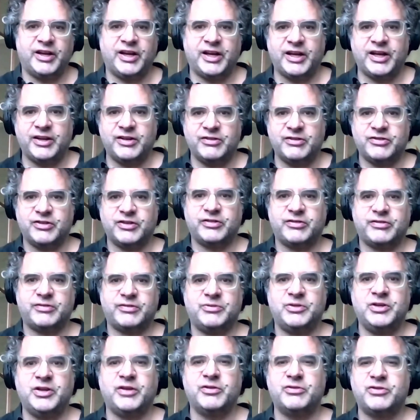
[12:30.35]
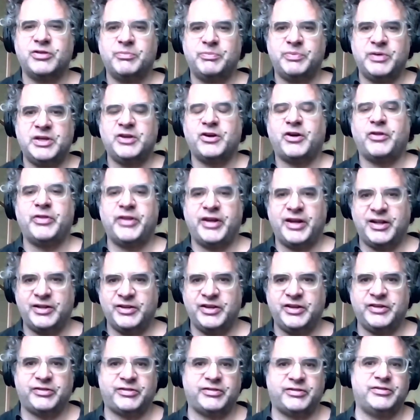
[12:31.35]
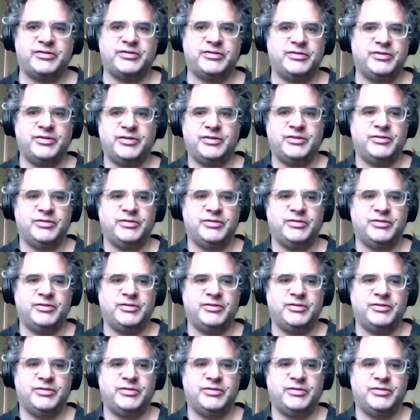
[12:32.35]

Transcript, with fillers: And just, you know, to be on that list,